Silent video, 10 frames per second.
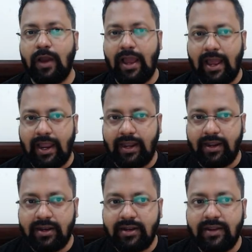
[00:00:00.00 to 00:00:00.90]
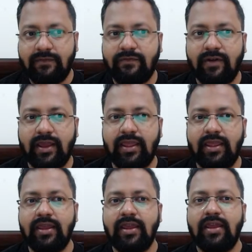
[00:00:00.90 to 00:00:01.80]
identify
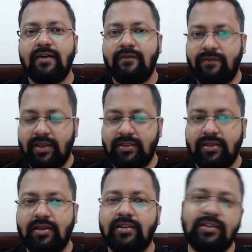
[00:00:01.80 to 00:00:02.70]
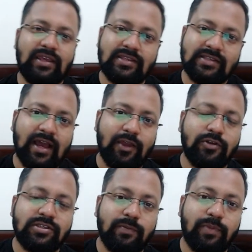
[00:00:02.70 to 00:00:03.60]
whether these
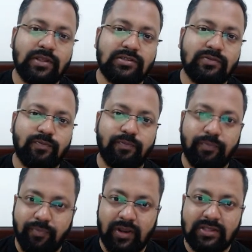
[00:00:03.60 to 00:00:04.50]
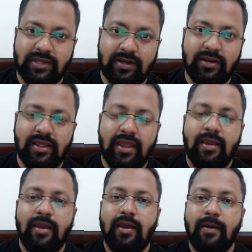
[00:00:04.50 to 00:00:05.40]
ions are present
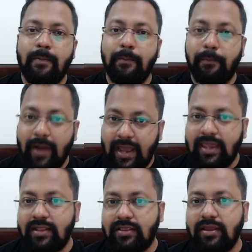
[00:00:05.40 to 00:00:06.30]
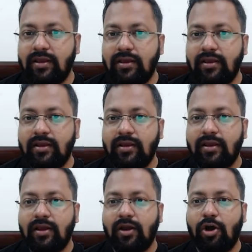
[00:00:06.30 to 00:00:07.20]
by the
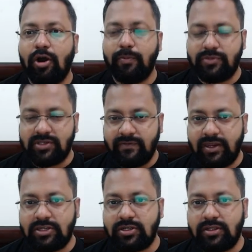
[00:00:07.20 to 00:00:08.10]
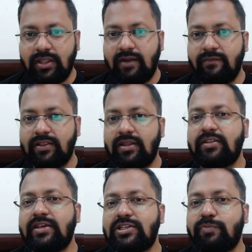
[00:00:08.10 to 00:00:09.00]
observation that whether
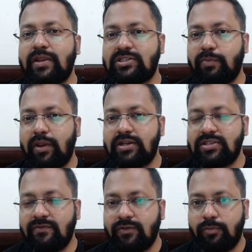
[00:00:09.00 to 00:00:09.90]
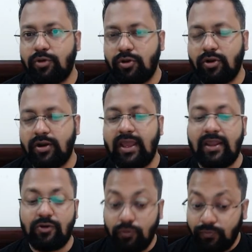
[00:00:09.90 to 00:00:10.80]
these precipitates are formed or not.
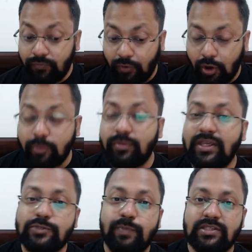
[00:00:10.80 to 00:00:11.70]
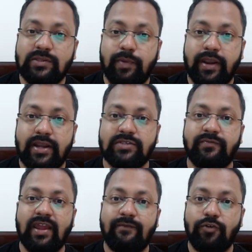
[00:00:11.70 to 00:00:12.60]
And to form these precipitates, we
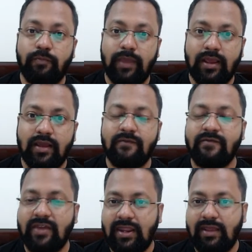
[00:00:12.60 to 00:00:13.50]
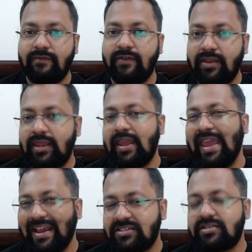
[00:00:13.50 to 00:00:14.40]
have to make a very
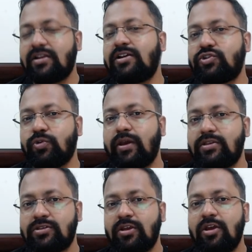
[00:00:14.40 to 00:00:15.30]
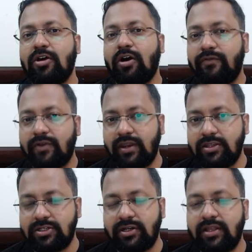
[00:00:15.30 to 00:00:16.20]
excellent choice of
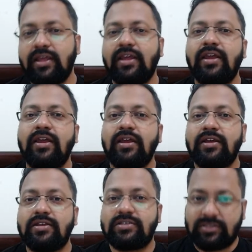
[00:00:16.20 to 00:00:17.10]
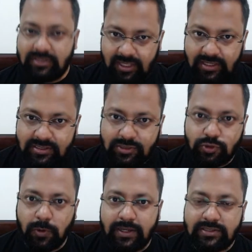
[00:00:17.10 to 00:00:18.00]
reagent. These
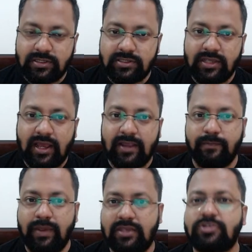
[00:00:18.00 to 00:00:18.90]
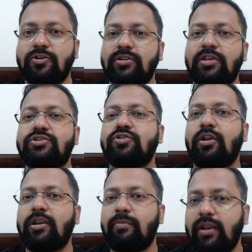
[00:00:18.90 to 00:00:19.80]
choices are based on the
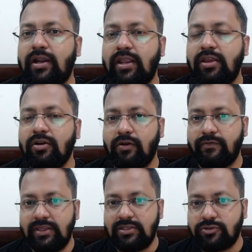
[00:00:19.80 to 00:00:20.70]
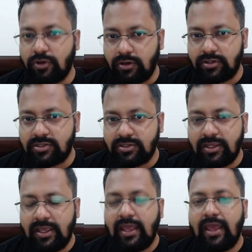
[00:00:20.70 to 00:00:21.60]
solubility of these salts.
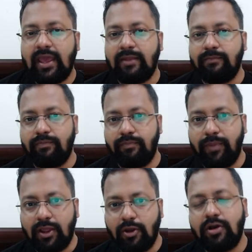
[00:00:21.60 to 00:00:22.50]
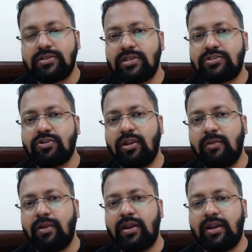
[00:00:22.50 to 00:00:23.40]
And because the
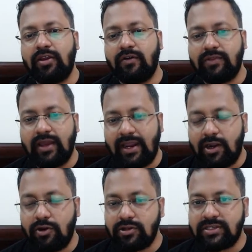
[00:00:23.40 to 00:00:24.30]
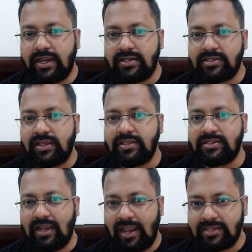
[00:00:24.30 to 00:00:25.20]
solubility of the hydroxides is
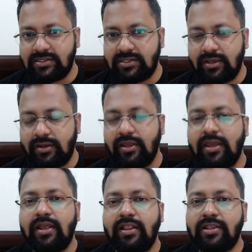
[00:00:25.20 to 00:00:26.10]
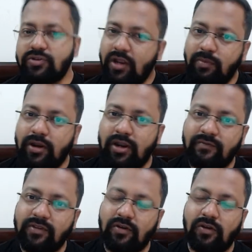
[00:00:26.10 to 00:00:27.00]
lesser the solubility of
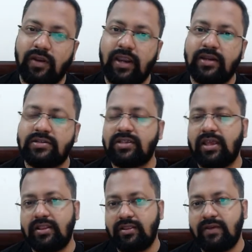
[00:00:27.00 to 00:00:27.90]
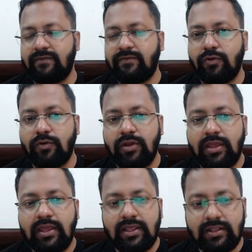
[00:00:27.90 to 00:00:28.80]
the chlorides, and therefore
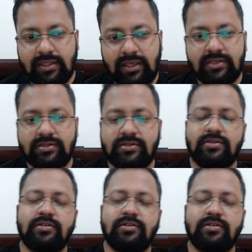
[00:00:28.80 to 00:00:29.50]
these